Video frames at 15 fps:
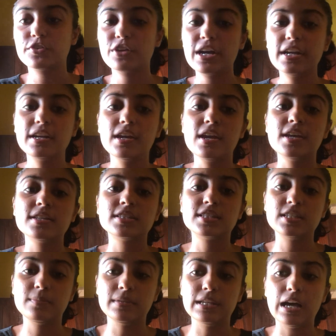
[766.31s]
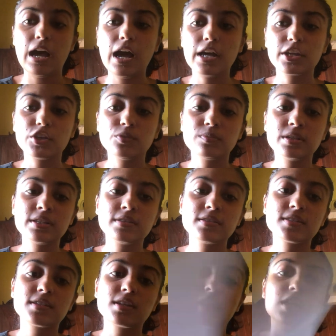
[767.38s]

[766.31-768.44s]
right? Similar arguments.